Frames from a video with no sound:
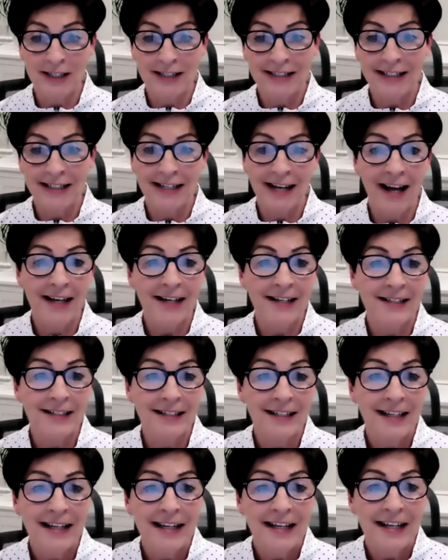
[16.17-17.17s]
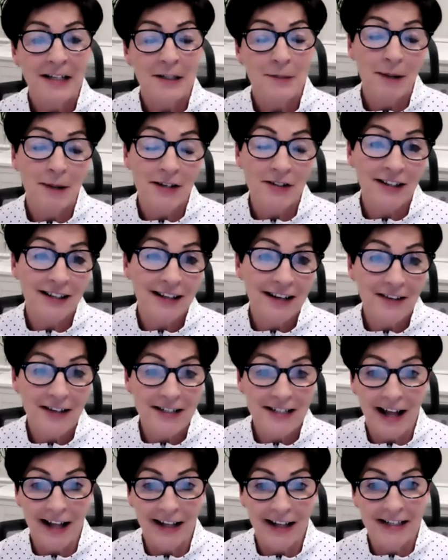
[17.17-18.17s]
tonight, especially in this
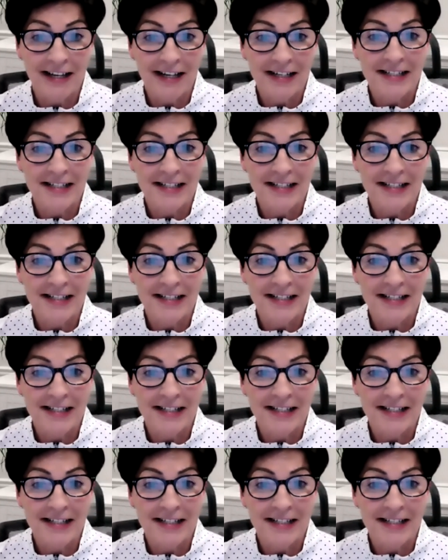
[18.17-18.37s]
holiday,